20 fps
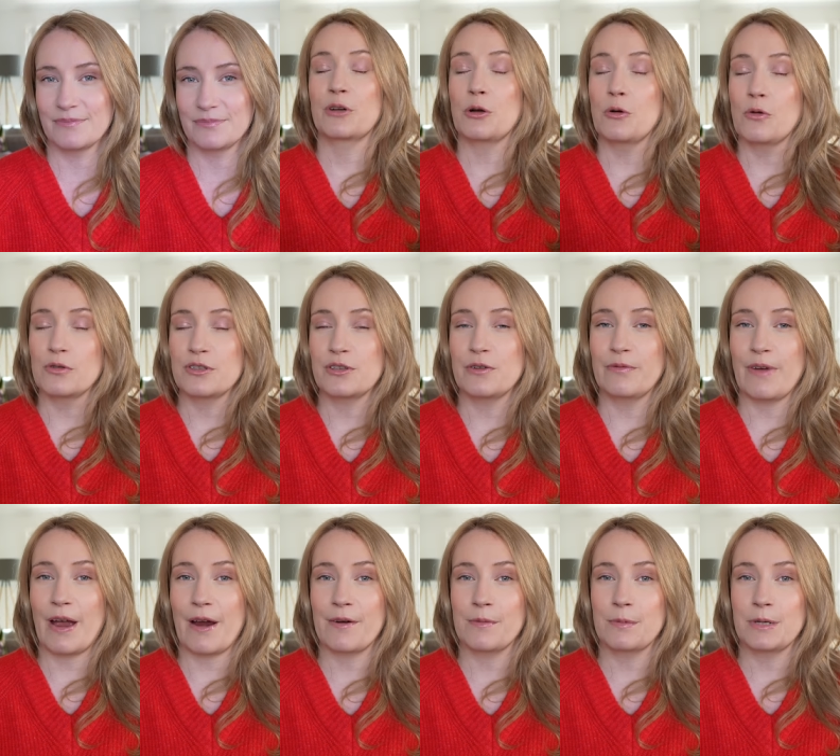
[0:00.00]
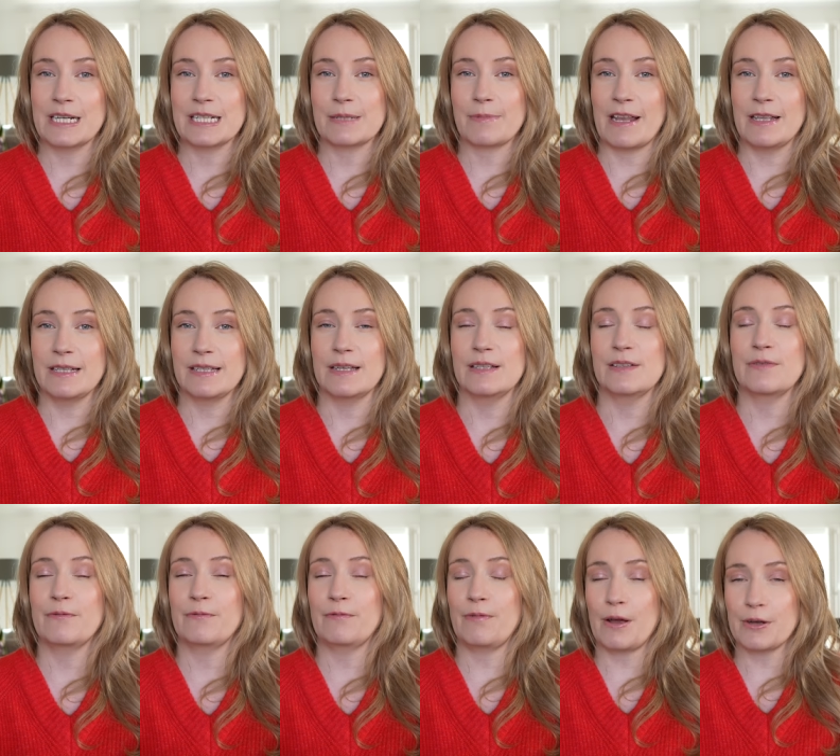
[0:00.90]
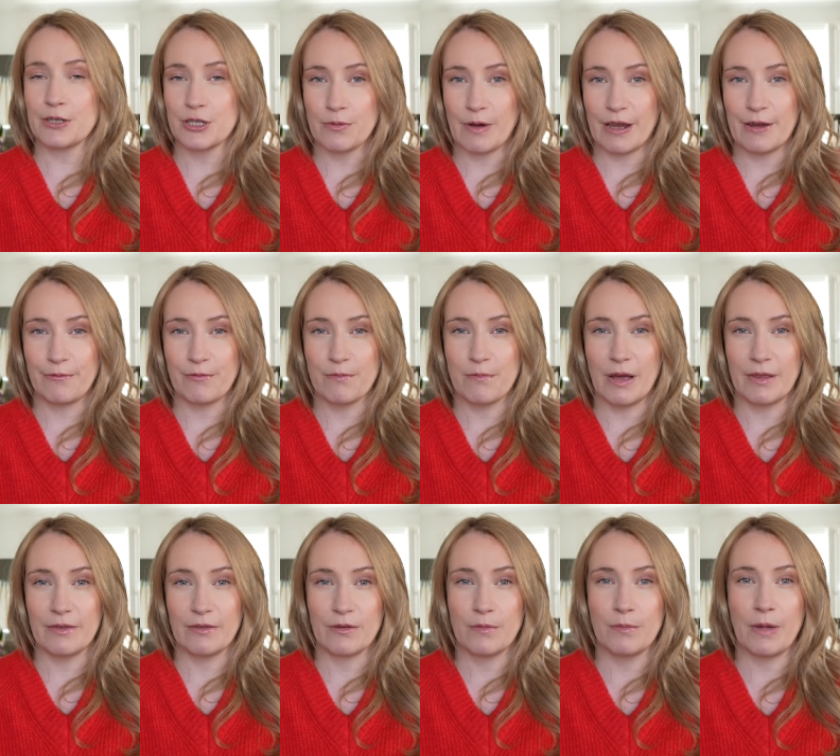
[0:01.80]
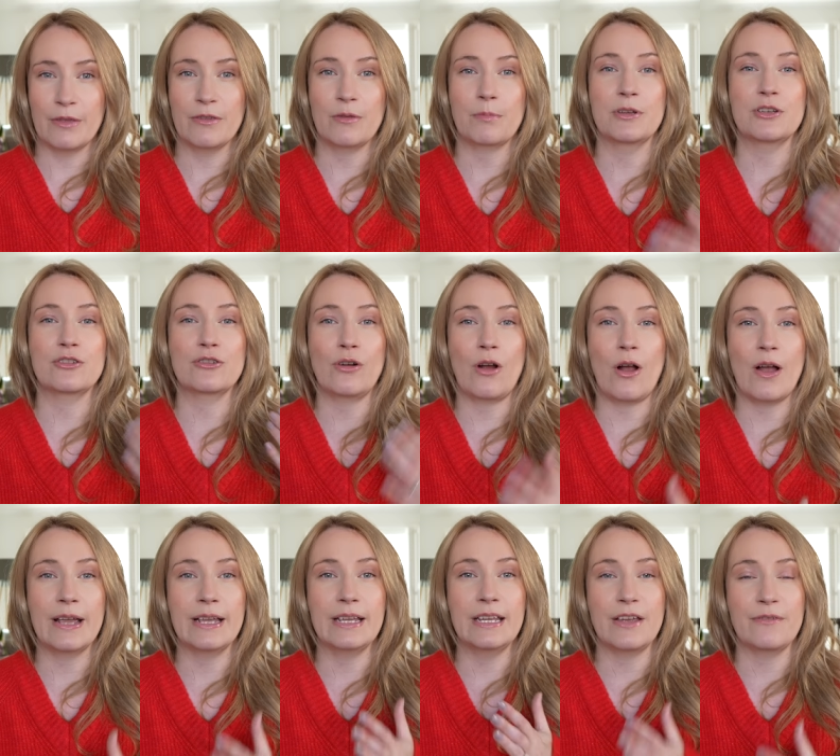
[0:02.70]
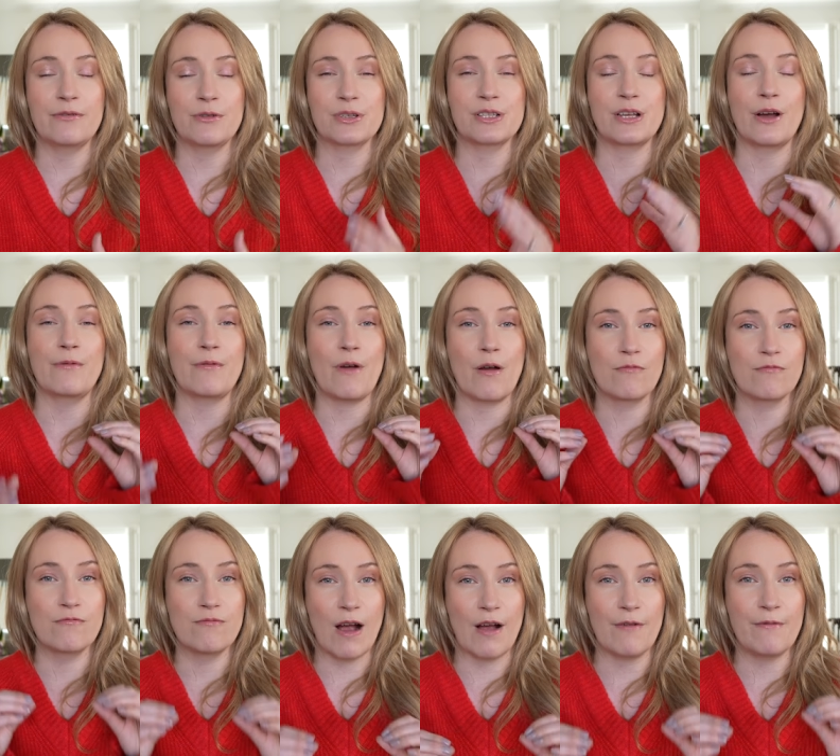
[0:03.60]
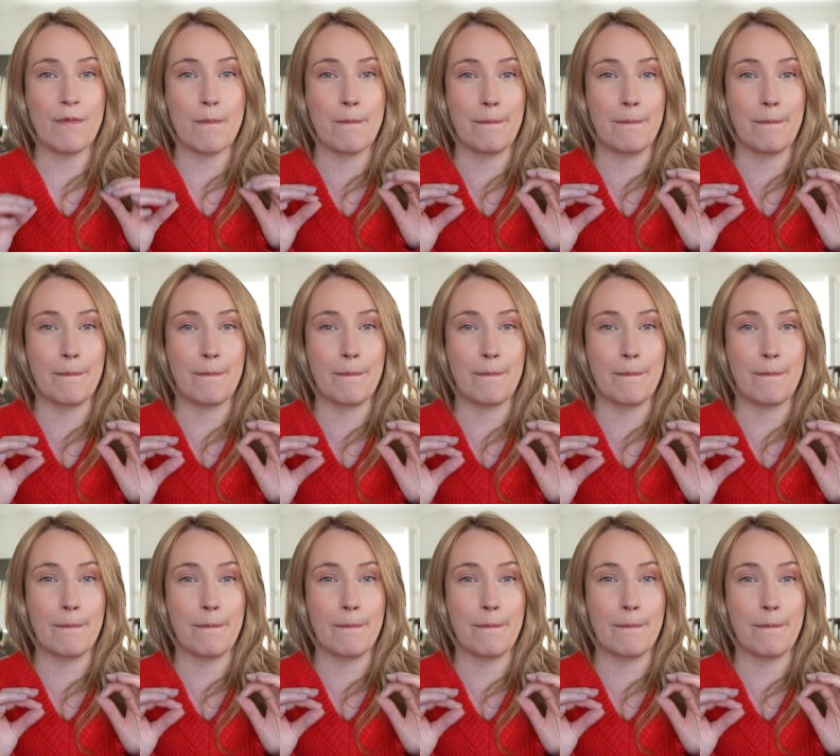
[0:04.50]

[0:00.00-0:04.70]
Of course, your variable expenses fluctuate from month to month, but try and give yourself a rough